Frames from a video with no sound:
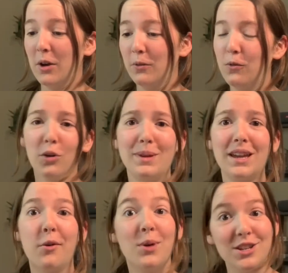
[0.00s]

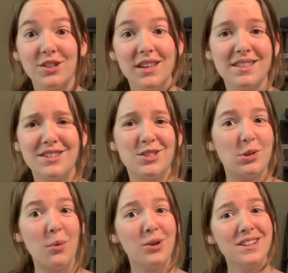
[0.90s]
forming a wish list,
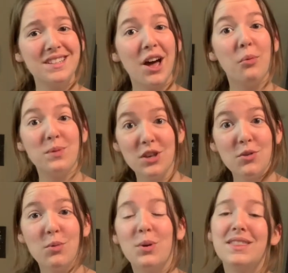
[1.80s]
so I wanted to help
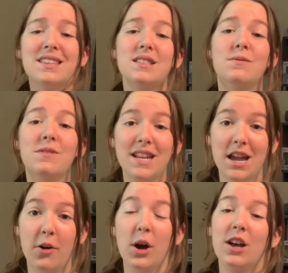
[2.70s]
you with this
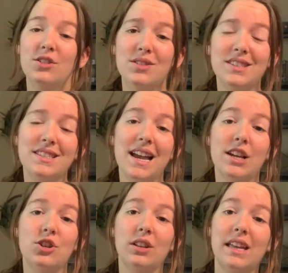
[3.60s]
video. So this is
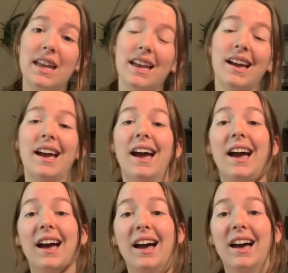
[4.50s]
actually
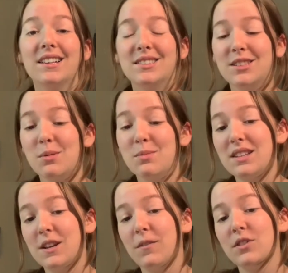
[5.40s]
some
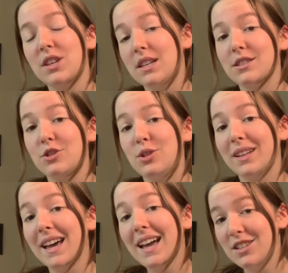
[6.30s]
different things that you
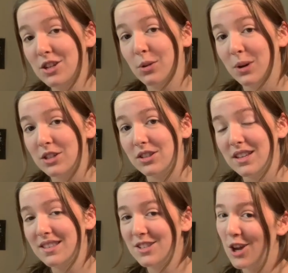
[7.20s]
could add to your wish
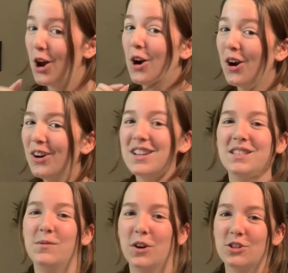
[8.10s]
list,
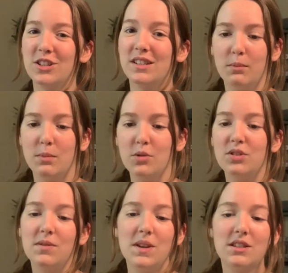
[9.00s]
artist version.
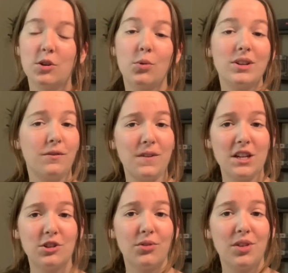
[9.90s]
Most of these are going to
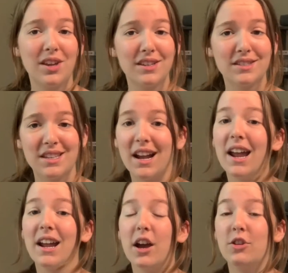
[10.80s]
feature things that
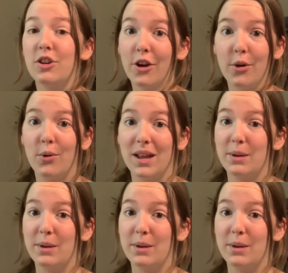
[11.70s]
I know and